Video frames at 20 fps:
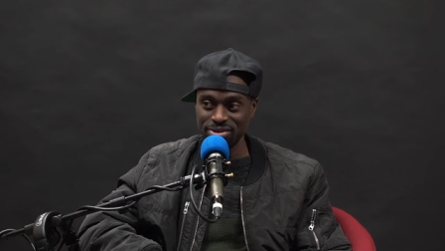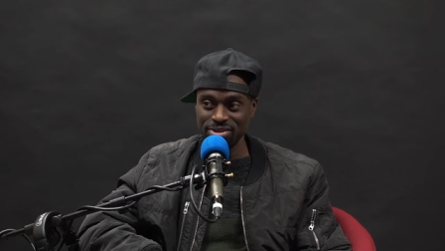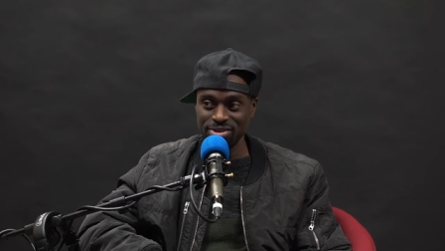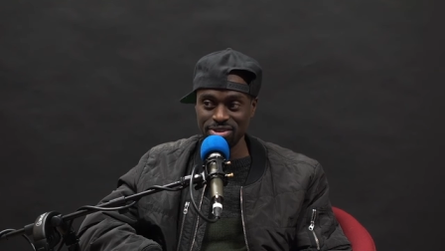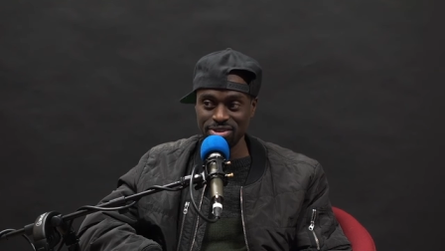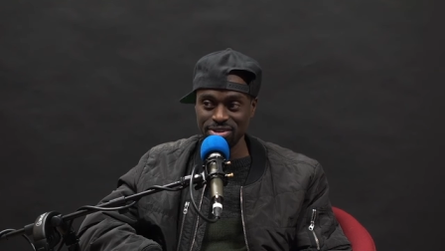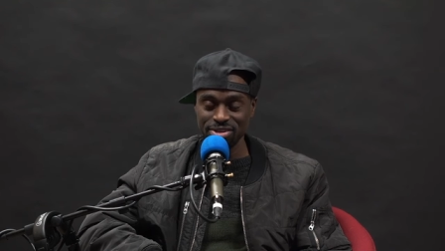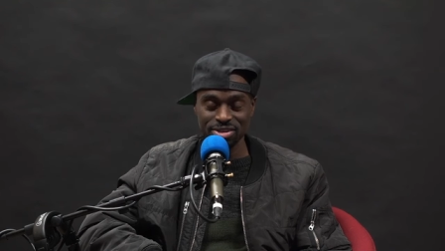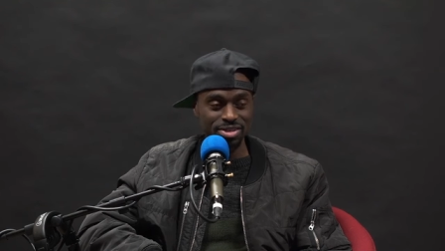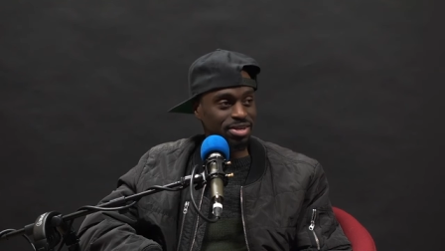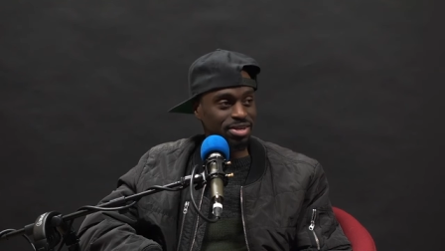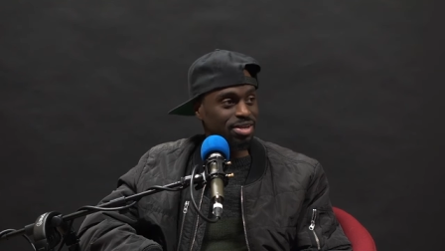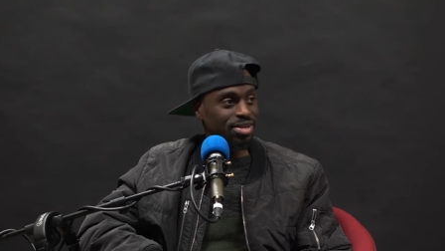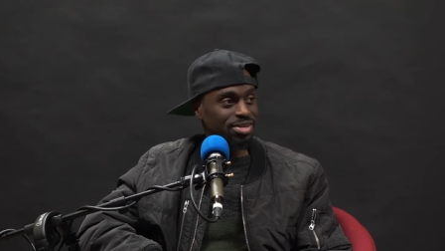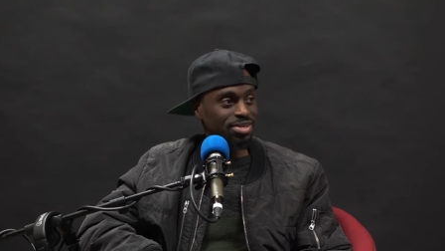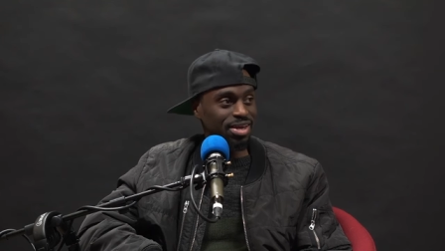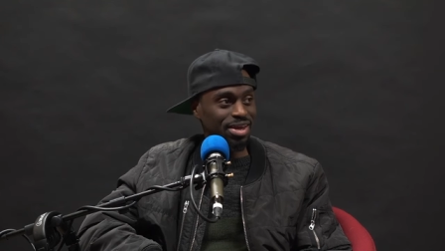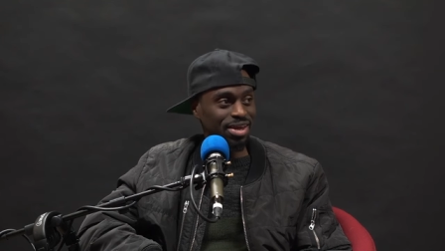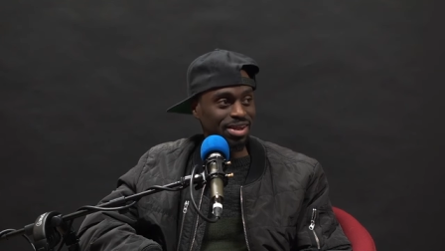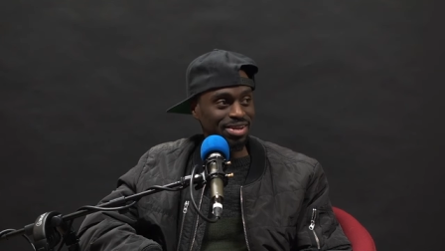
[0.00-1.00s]
Mm, okay.
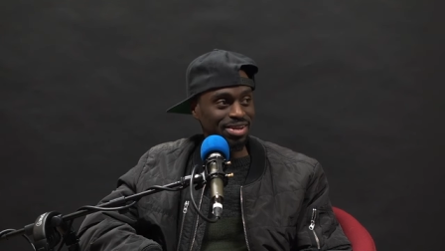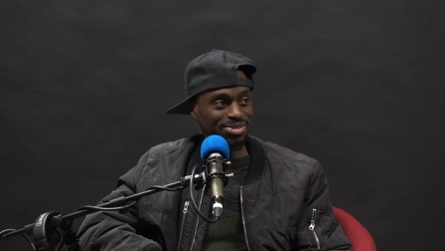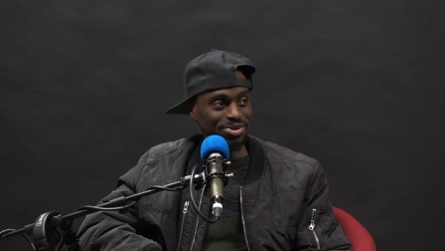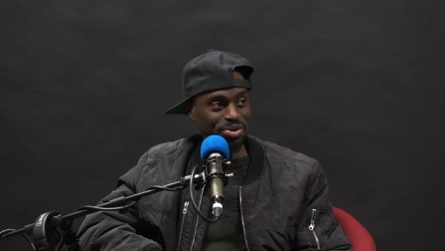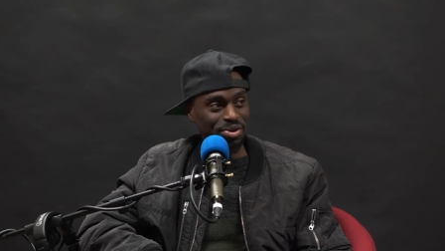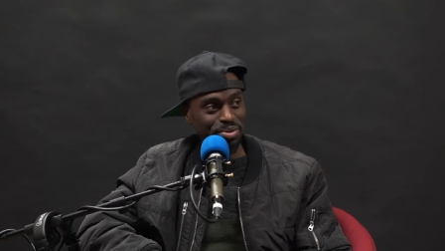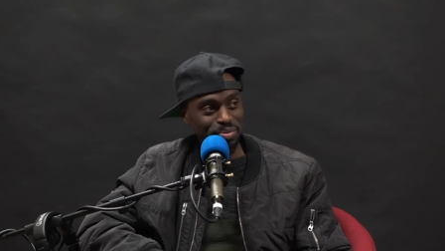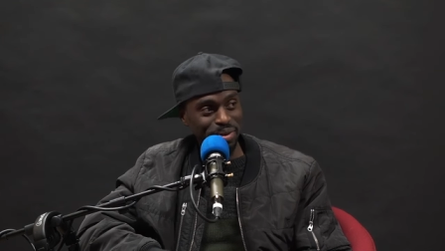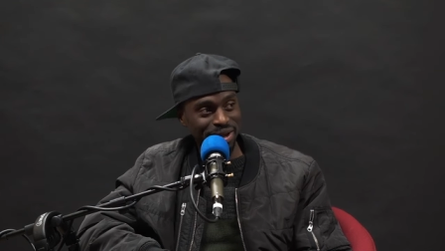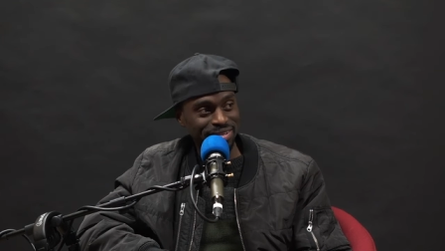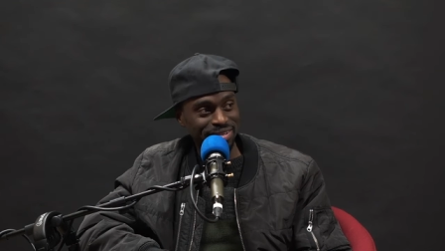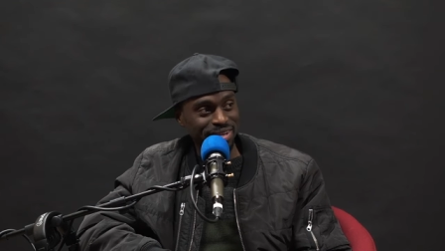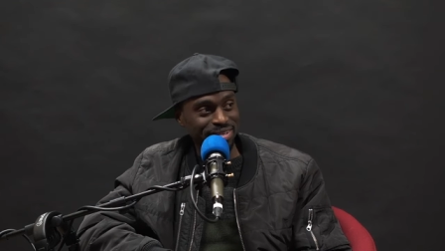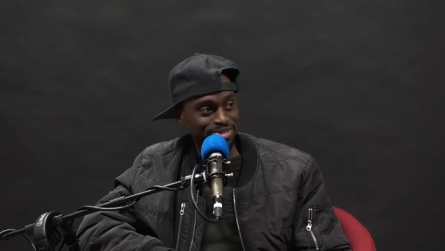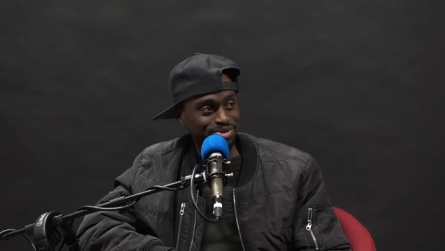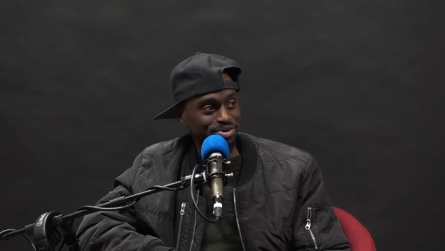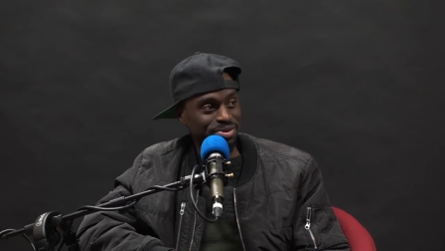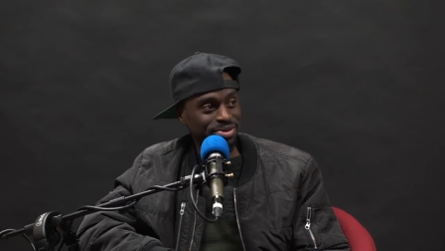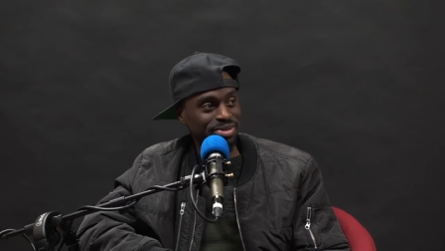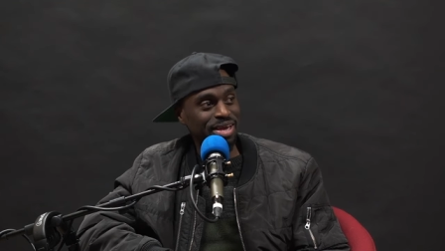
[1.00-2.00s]
Yeah, okay. They talking They're about engaged.
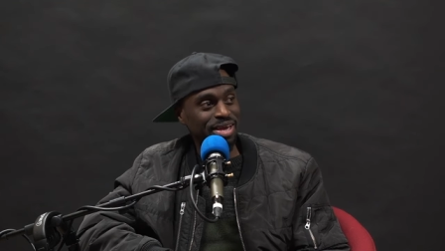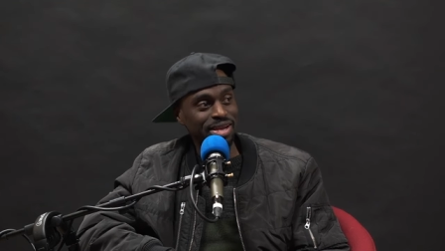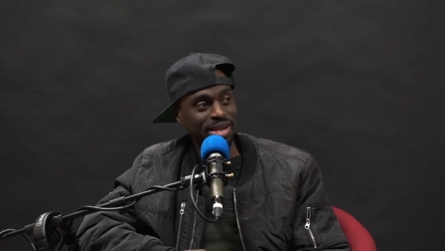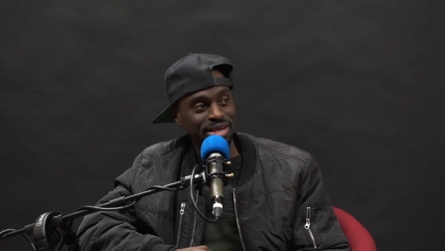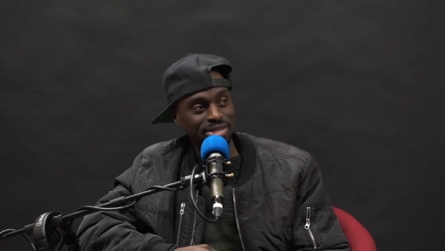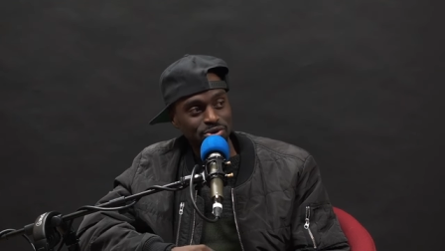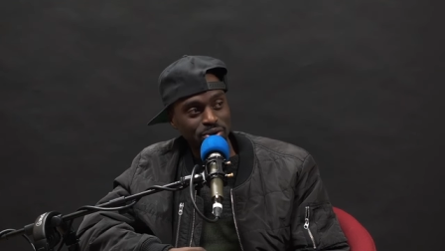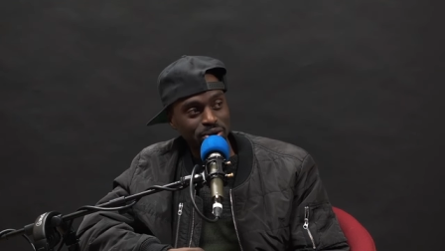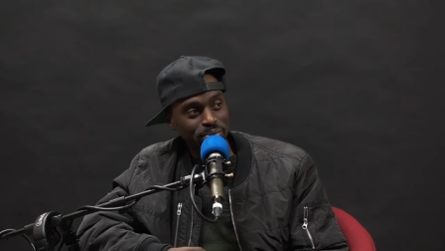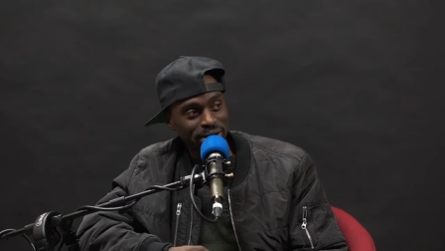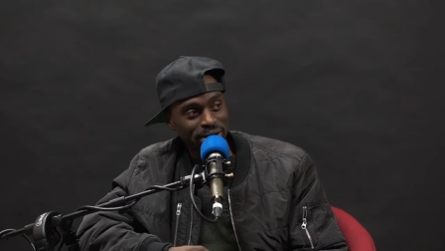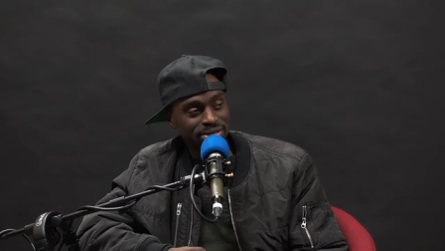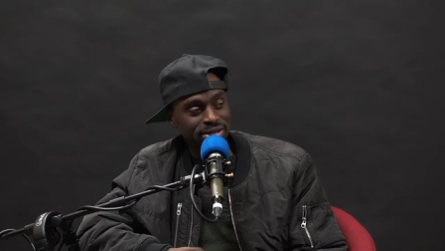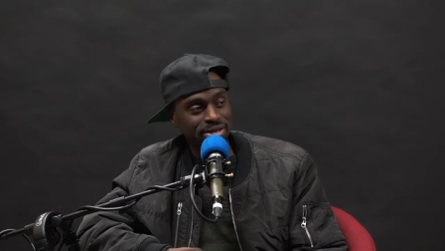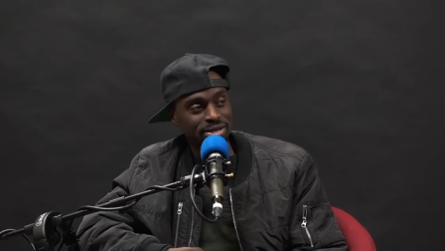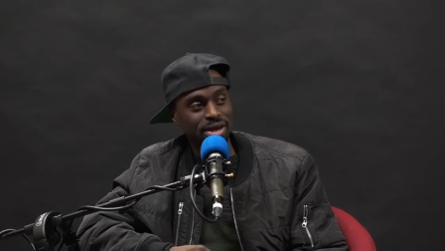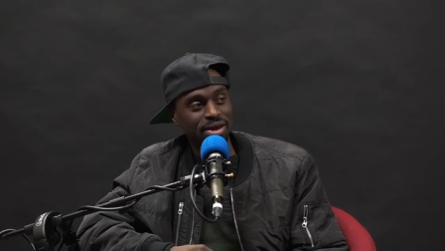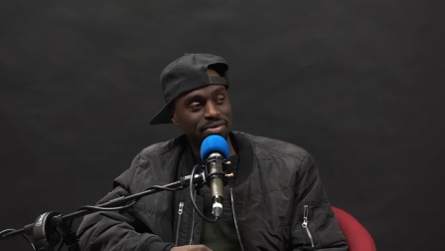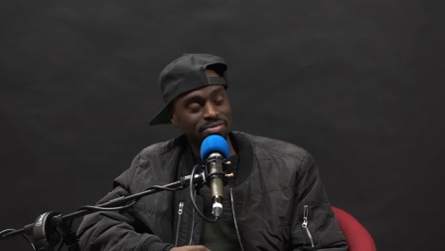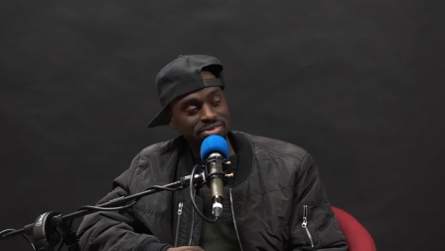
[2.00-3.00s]
they do. Yeah, they talking about
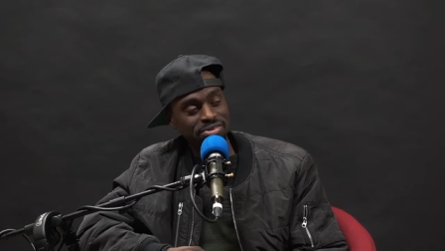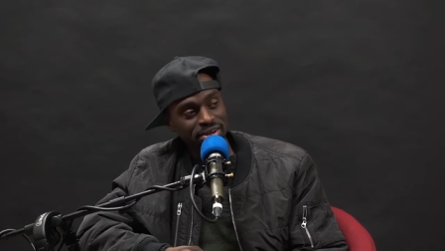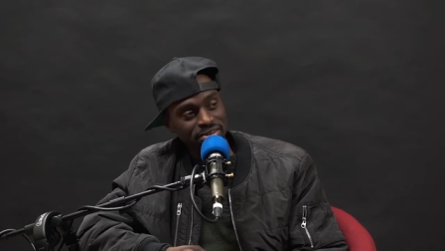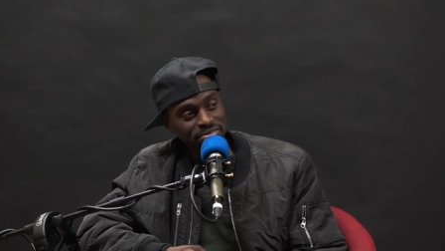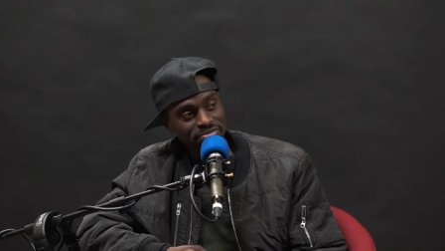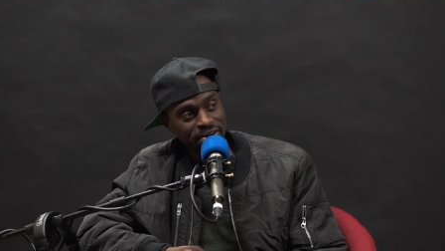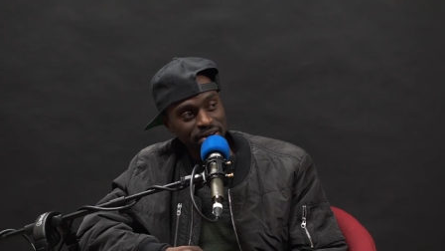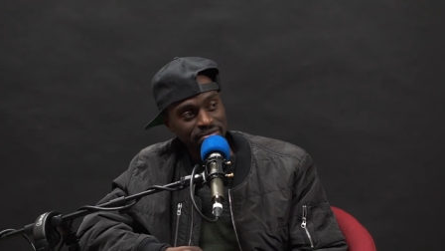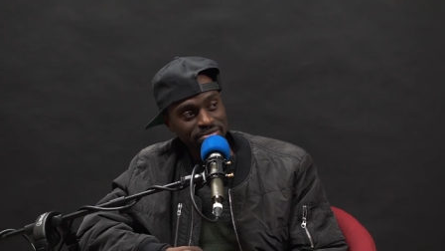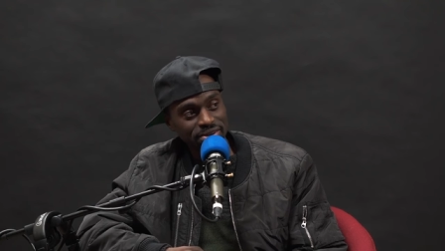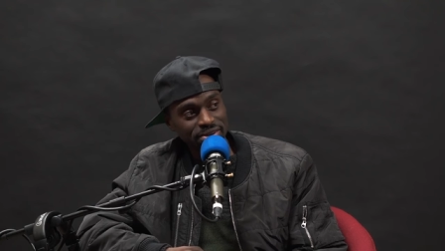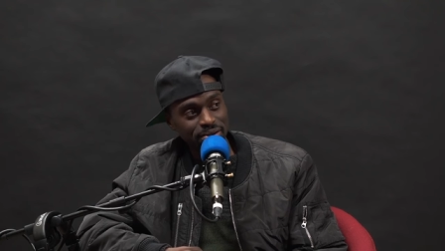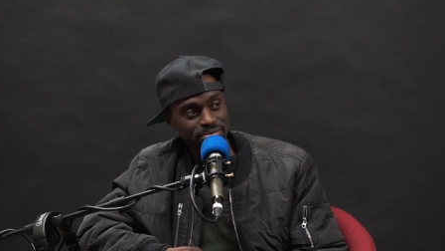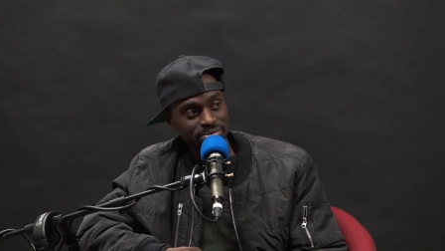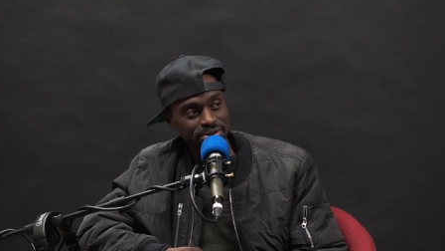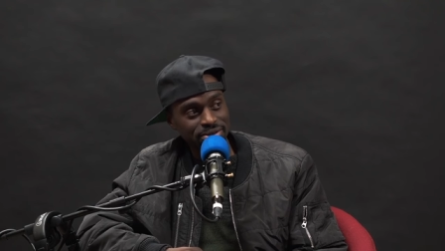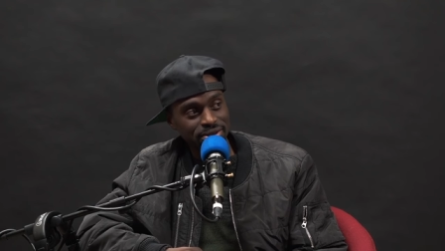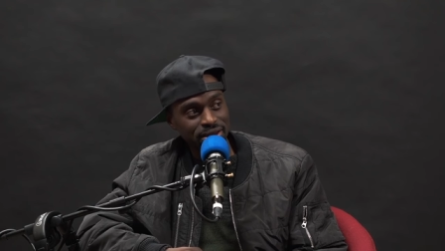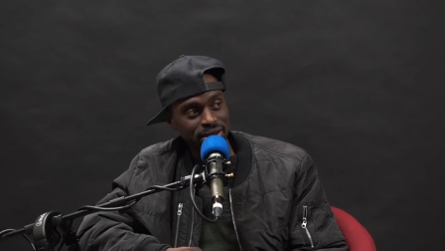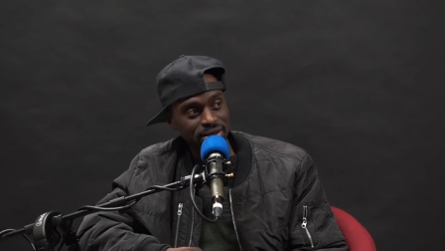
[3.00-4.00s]
they have sex five
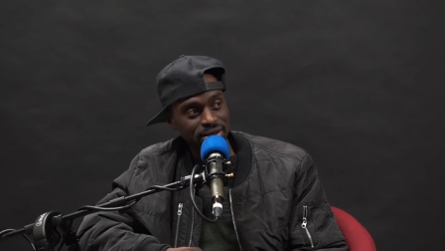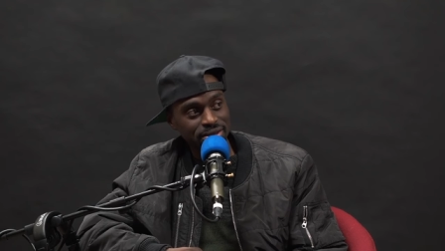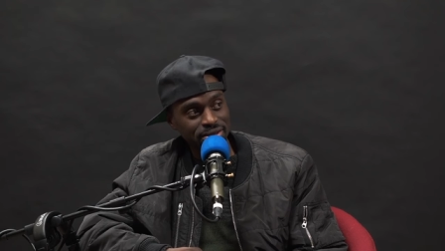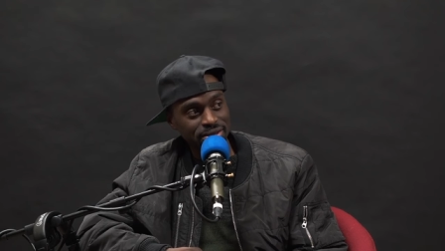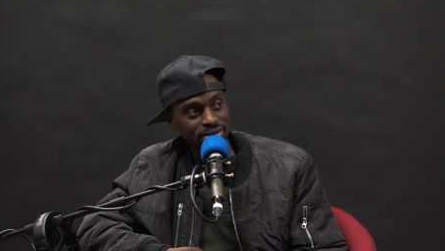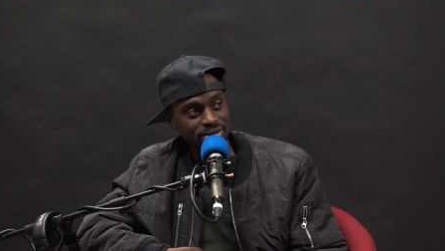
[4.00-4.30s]
times a day.